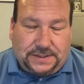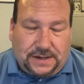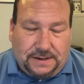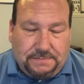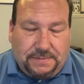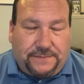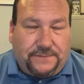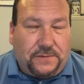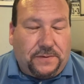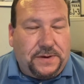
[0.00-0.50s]

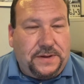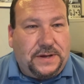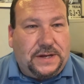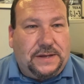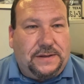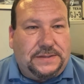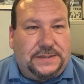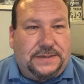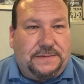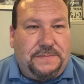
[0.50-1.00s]
before you
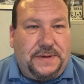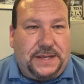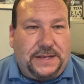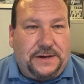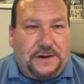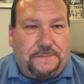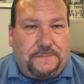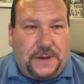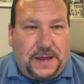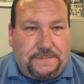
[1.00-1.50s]
can submit
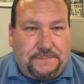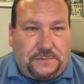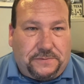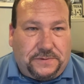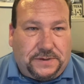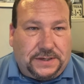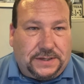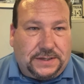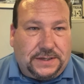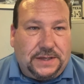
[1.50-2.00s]
your
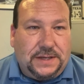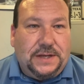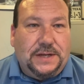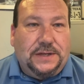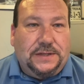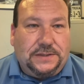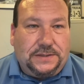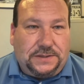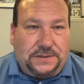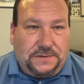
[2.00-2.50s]
paperwork
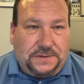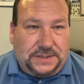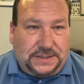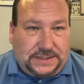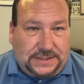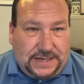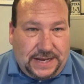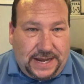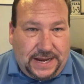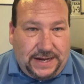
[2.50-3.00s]
to the
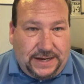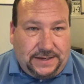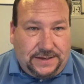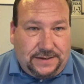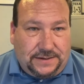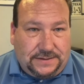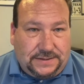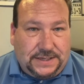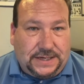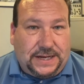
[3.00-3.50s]
state
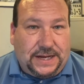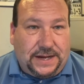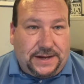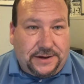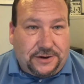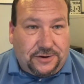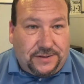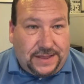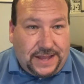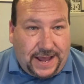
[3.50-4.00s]
to get
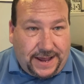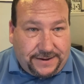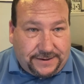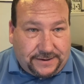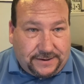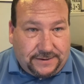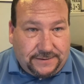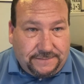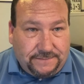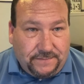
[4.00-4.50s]
your letter,
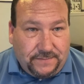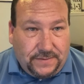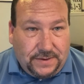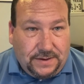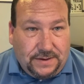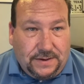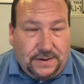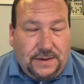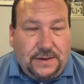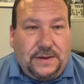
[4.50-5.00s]

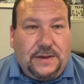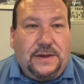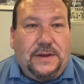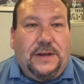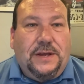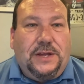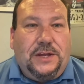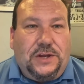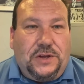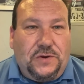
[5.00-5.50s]

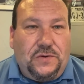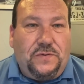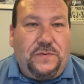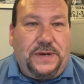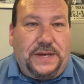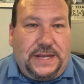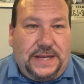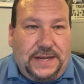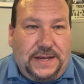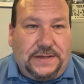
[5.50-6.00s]
you
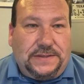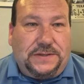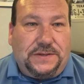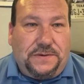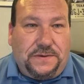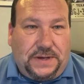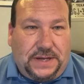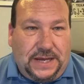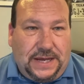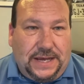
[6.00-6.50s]
need to
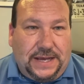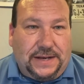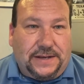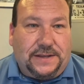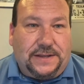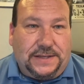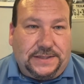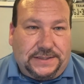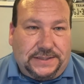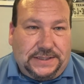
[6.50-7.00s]
get
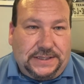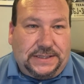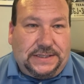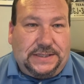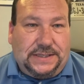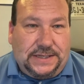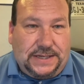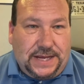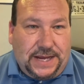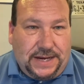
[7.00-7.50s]
the
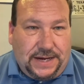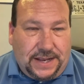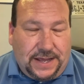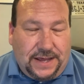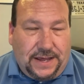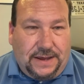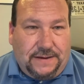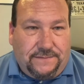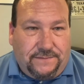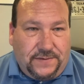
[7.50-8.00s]

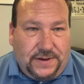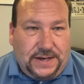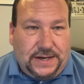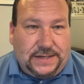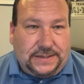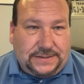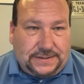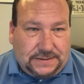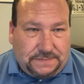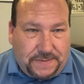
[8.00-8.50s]
68A VIN
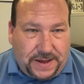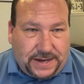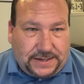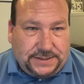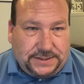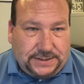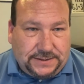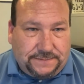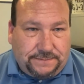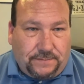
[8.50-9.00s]
inspection.